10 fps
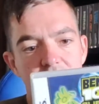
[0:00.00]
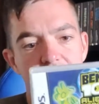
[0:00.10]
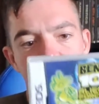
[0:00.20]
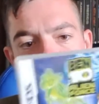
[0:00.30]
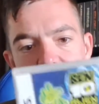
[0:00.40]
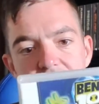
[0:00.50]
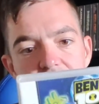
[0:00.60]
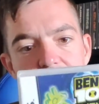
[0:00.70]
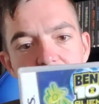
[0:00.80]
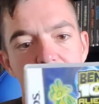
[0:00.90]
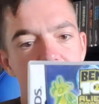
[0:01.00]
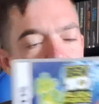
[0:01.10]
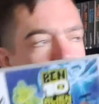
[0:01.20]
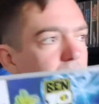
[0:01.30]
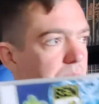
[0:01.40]
Obviously a kid who can
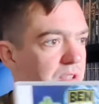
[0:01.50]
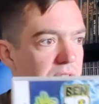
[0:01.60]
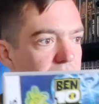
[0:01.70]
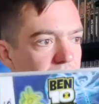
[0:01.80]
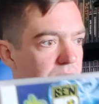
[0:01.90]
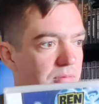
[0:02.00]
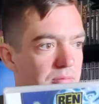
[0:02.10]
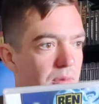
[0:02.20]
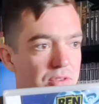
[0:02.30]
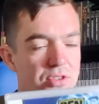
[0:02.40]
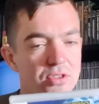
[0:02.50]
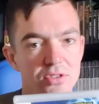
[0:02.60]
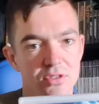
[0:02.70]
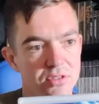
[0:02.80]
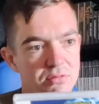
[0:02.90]
transform to different
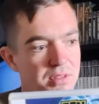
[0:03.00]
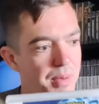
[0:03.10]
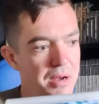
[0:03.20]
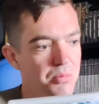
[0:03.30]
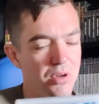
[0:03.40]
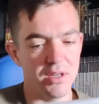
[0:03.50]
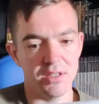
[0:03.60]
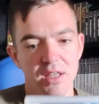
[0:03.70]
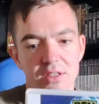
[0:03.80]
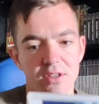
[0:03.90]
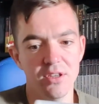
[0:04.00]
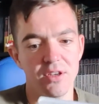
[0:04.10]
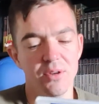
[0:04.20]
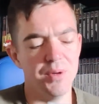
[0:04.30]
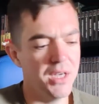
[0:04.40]
monsters depending on what he's got to
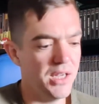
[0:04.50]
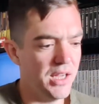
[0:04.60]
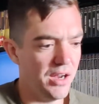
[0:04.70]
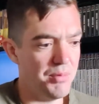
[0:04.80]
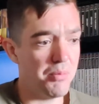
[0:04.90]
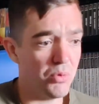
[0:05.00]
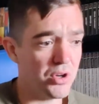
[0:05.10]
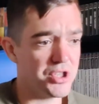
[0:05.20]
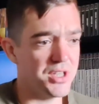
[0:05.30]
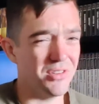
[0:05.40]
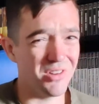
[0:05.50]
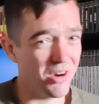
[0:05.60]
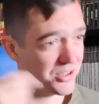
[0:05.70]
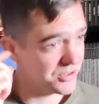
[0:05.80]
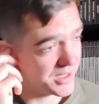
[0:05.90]
do. I remember watching it on
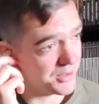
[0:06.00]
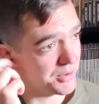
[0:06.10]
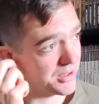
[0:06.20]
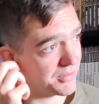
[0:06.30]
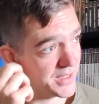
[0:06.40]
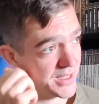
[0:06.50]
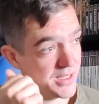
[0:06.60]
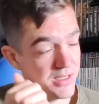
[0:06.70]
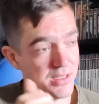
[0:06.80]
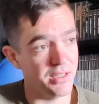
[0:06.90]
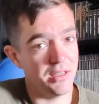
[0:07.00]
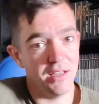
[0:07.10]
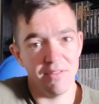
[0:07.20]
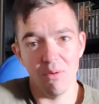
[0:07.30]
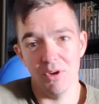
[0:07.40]
Cartoon Network thinking
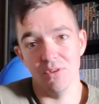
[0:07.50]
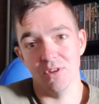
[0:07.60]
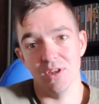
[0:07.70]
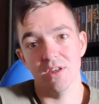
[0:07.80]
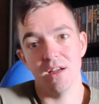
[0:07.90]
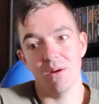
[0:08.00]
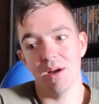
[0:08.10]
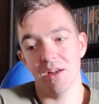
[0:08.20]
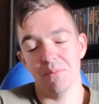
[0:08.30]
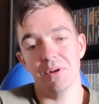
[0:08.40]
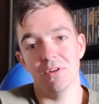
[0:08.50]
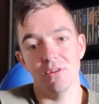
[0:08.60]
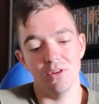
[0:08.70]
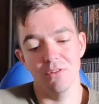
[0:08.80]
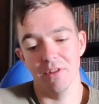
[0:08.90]
if I were younger I'd have been
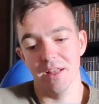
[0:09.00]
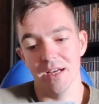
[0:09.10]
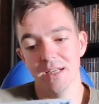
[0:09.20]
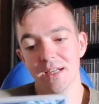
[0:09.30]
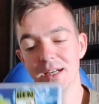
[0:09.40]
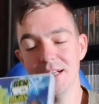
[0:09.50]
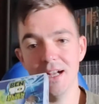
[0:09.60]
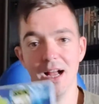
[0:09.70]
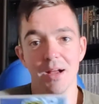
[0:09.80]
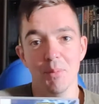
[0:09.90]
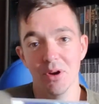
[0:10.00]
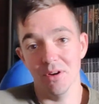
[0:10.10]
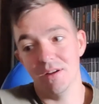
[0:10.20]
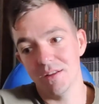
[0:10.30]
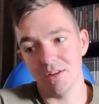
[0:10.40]
all over that.
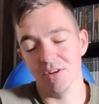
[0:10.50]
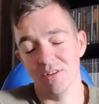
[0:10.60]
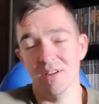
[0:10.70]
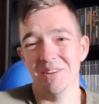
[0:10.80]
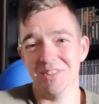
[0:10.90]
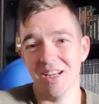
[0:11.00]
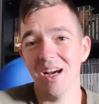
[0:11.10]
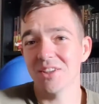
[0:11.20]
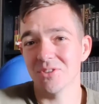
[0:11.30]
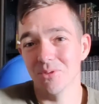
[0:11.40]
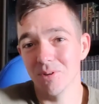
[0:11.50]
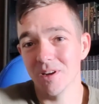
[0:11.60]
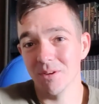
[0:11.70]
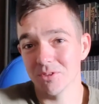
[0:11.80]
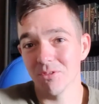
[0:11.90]
But you know, I was in high school when
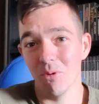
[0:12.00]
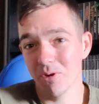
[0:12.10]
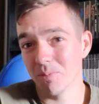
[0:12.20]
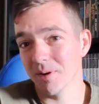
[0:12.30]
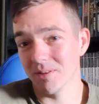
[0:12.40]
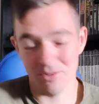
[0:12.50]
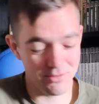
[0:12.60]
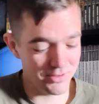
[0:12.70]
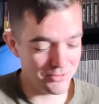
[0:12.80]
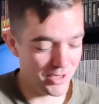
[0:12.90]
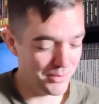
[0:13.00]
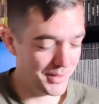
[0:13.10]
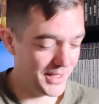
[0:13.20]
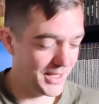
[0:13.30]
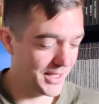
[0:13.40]
I was growing up, and I was trying to
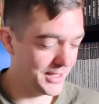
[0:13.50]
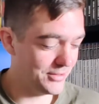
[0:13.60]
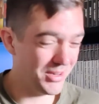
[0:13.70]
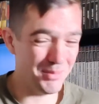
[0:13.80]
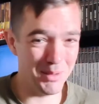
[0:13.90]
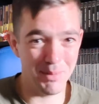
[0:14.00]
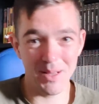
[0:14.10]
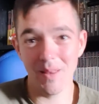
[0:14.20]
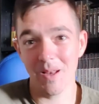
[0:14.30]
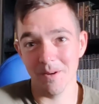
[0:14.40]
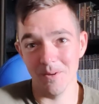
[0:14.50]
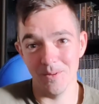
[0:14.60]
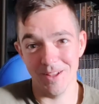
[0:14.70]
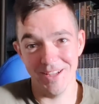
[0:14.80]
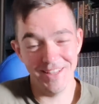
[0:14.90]
be a big lad and
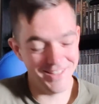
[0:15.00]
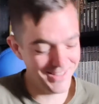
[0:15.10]
all that.